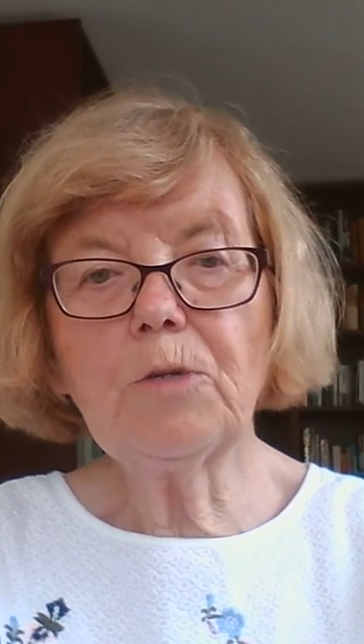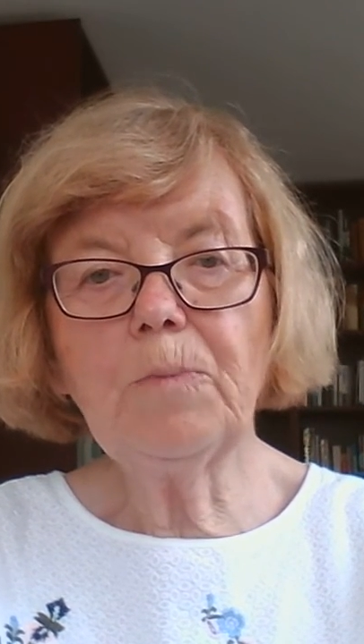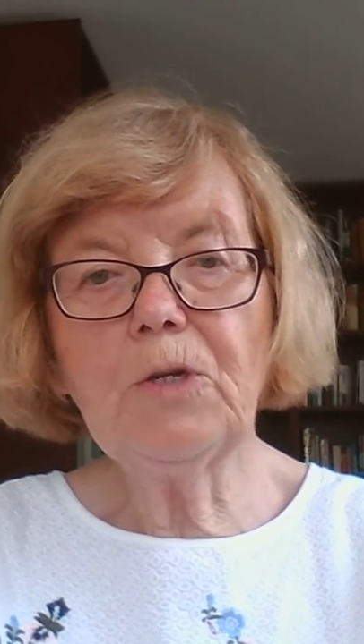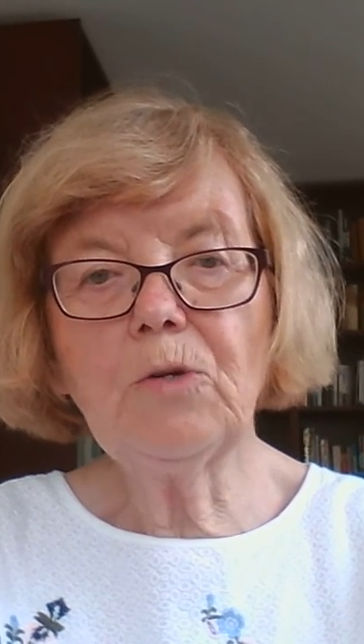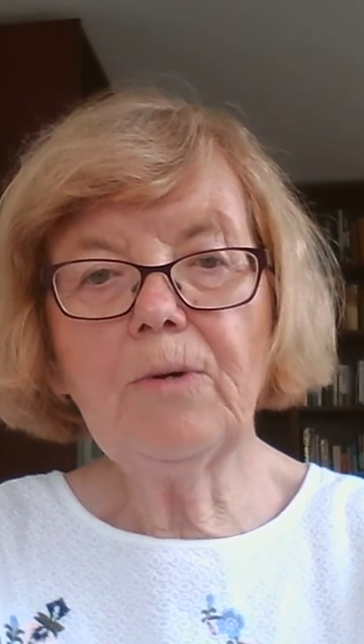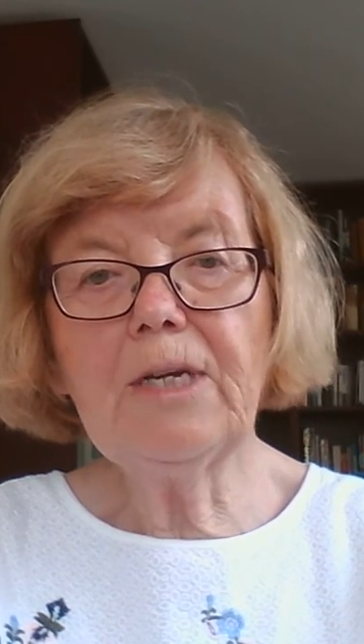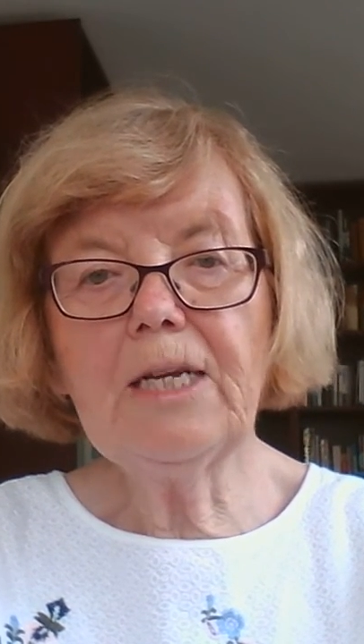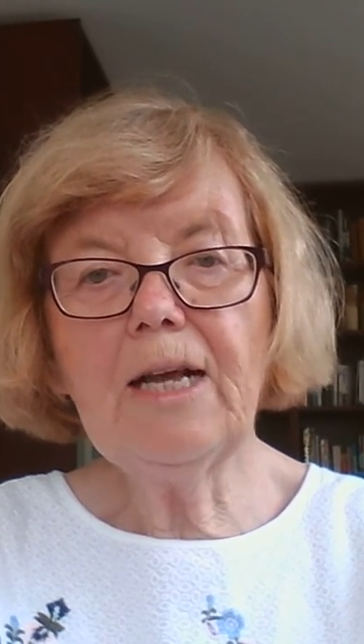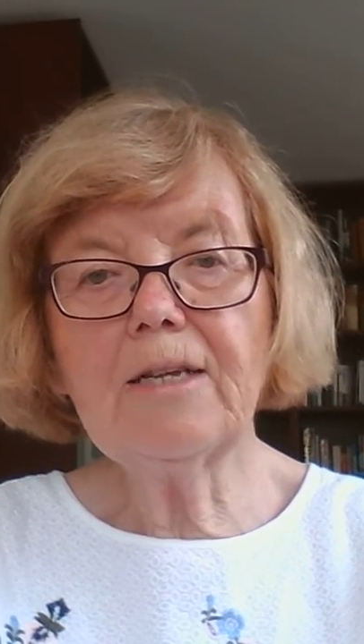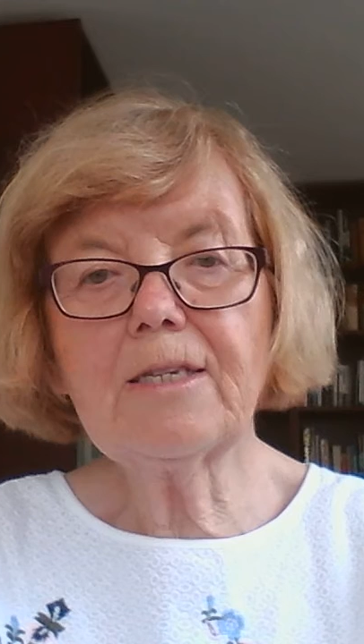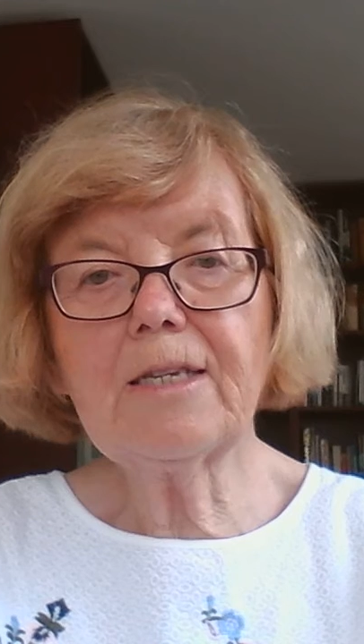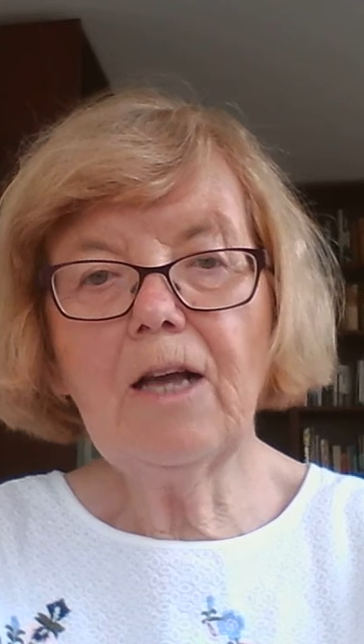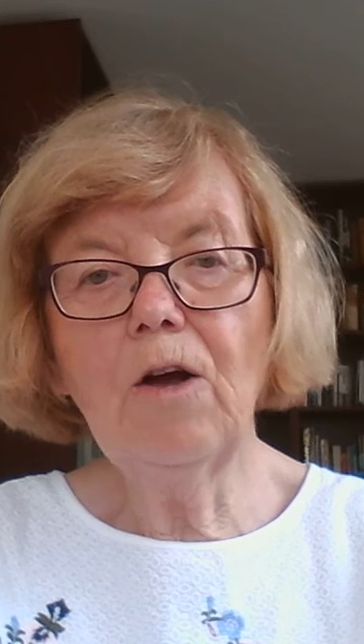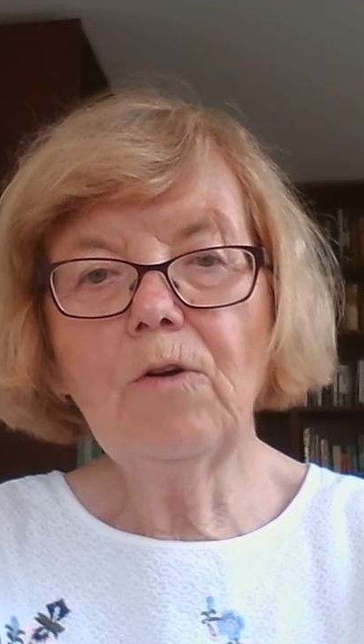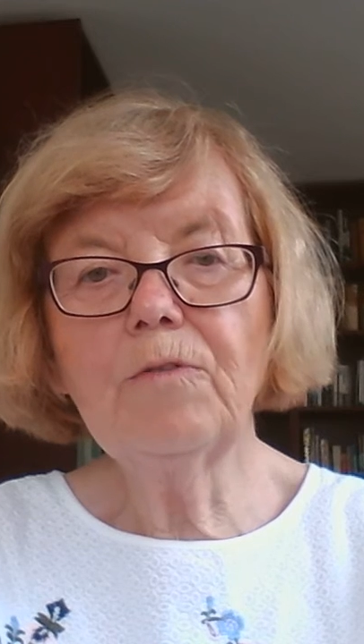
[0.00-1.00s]
between
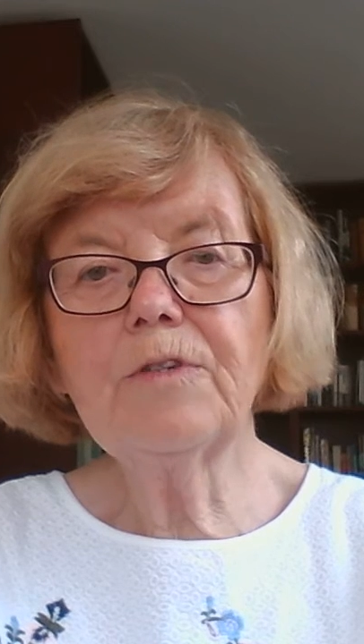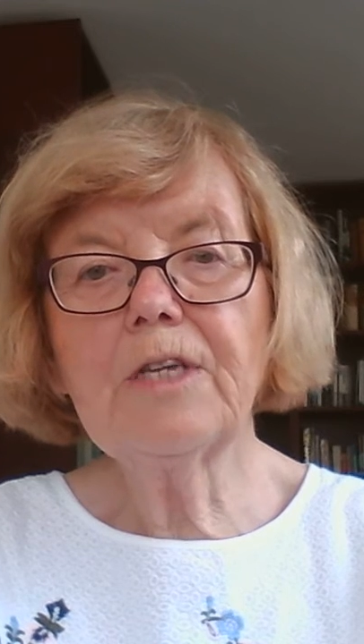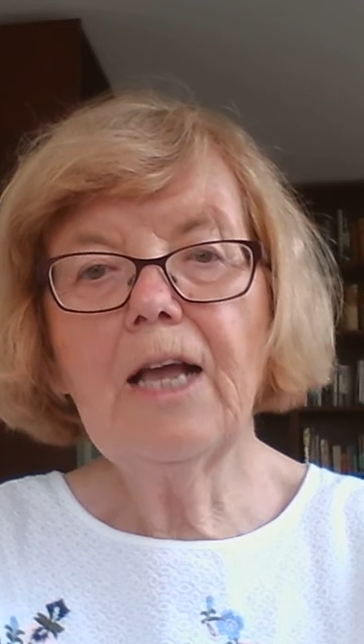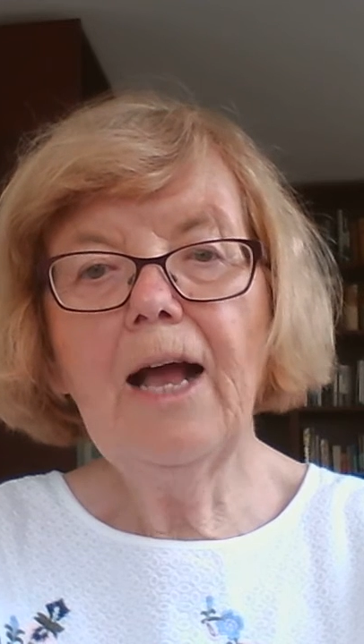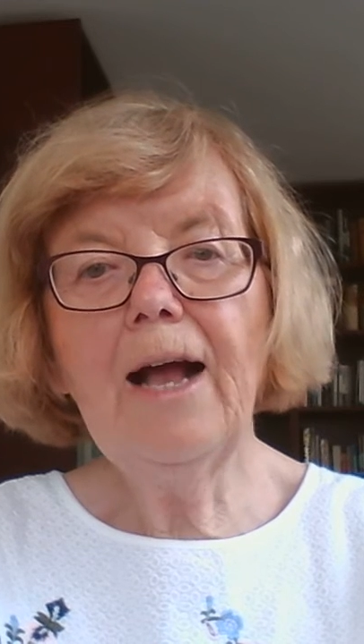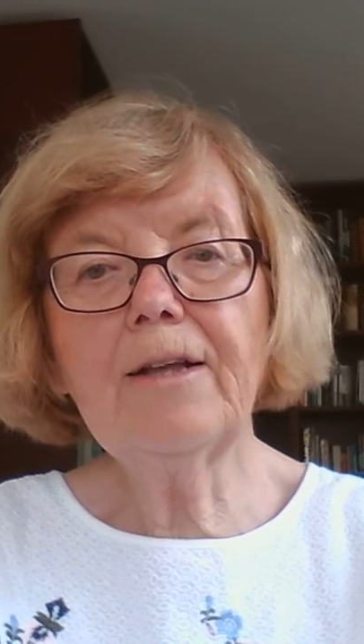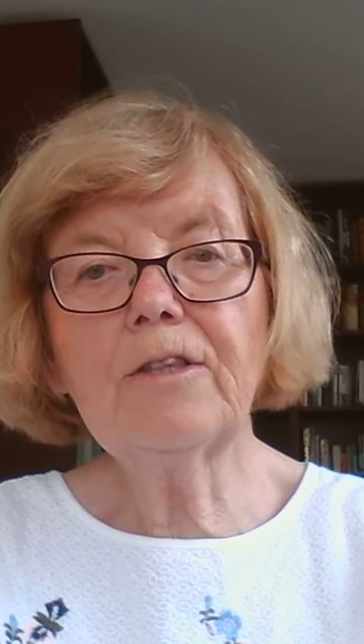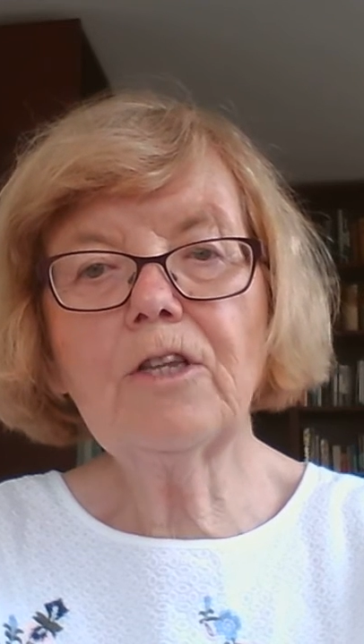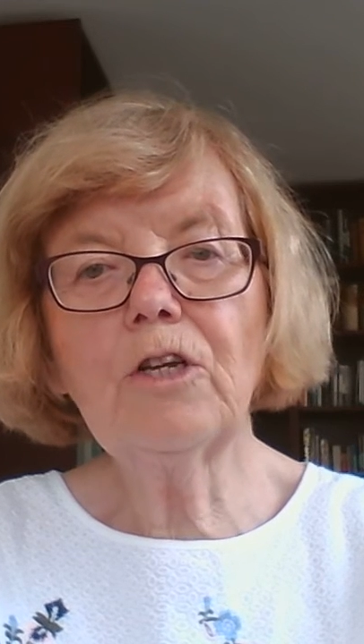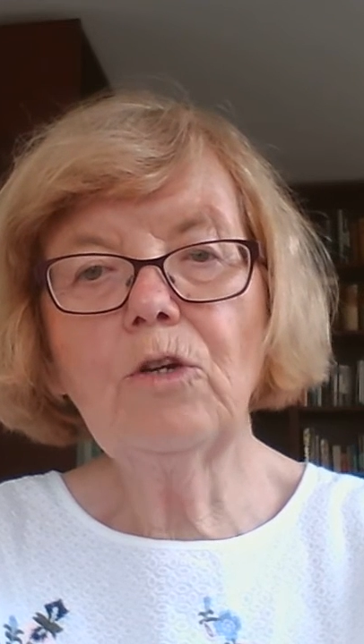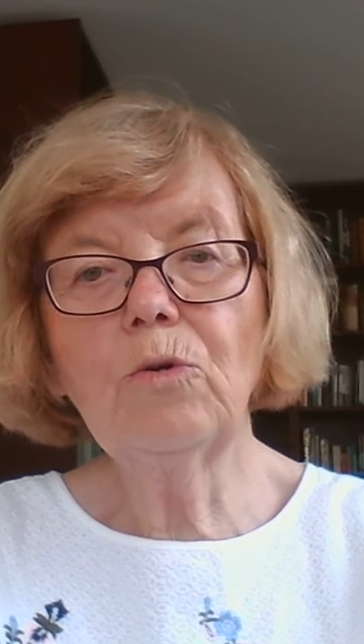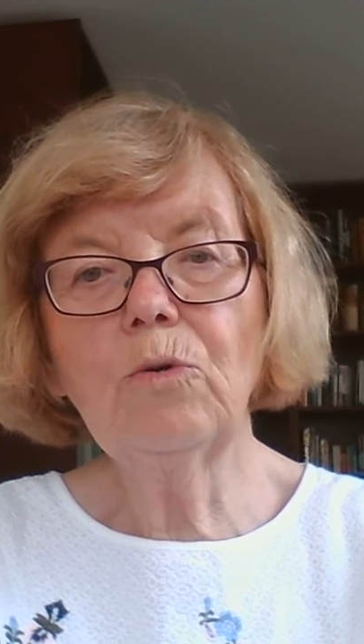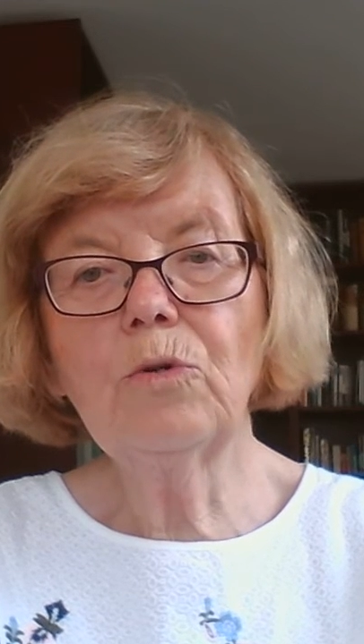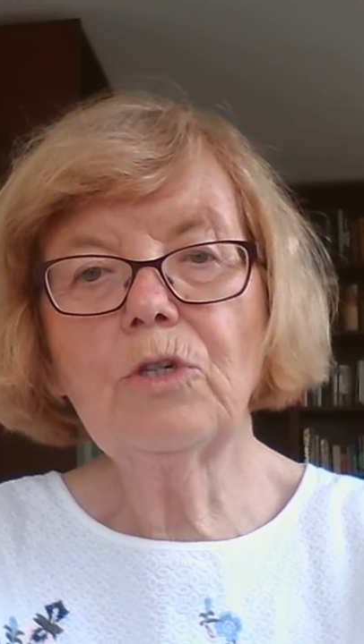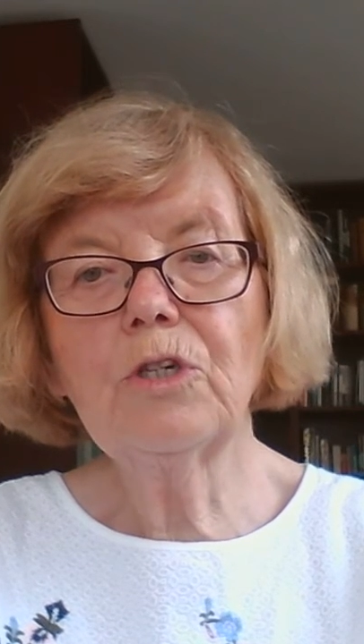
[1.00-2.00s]
ourselves and the
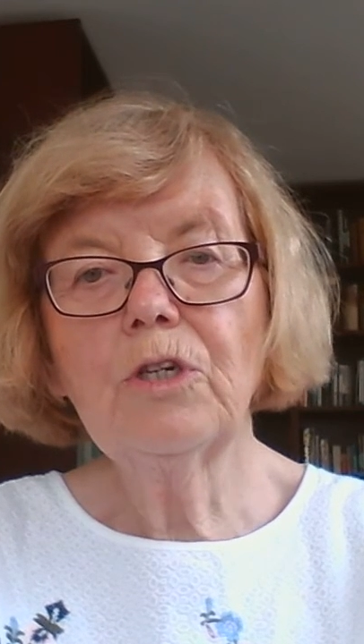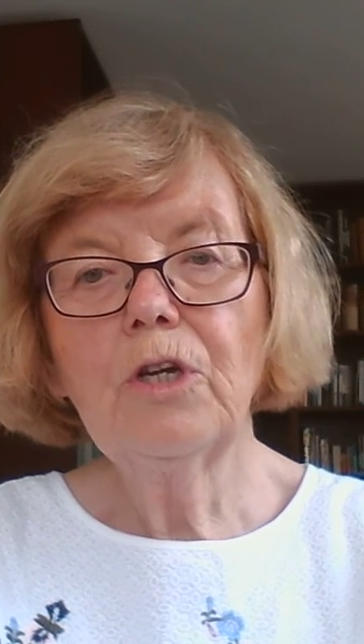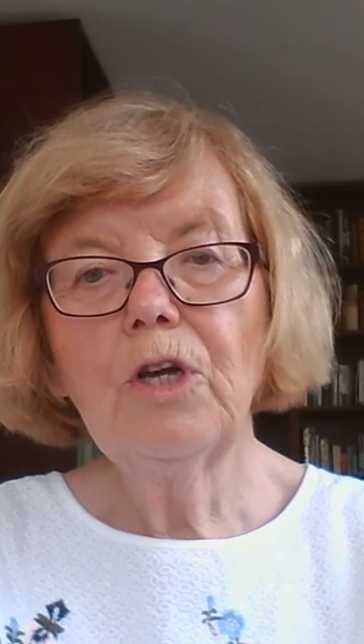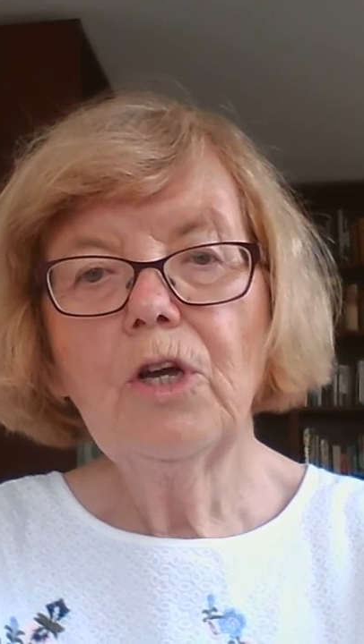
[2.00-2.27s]
Lord.